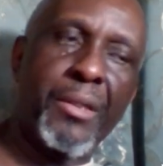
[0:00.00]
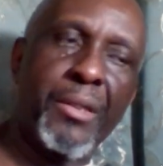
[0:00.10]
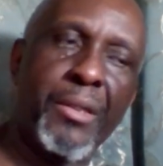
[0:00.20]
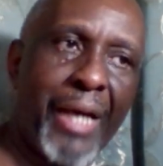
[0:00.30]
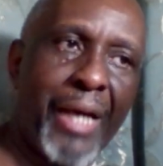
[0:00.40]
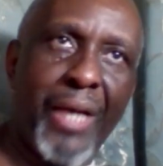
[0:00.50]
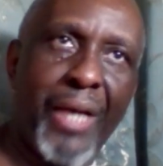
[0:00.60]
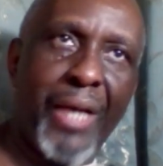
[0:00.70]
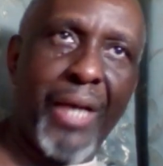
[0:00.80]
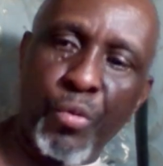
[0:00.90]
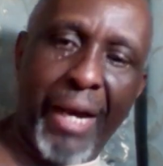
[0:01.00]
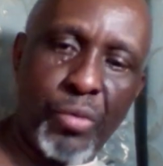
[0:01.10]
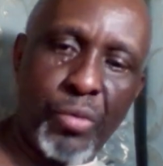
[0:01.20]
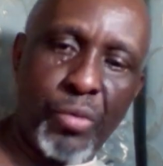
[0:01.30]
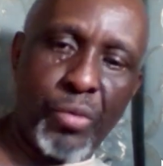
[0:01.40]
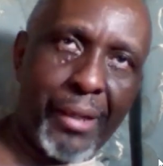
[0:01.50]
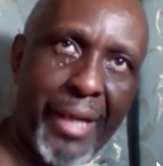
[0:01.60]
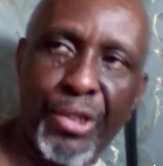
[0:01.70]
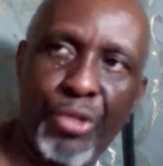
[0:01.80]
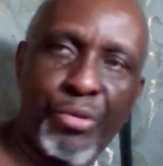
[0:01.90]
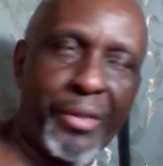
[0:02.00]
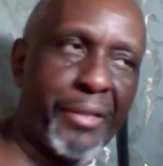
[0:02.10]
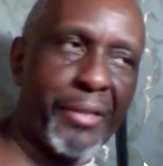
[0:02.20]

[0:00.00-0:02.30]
build an app that demonstrates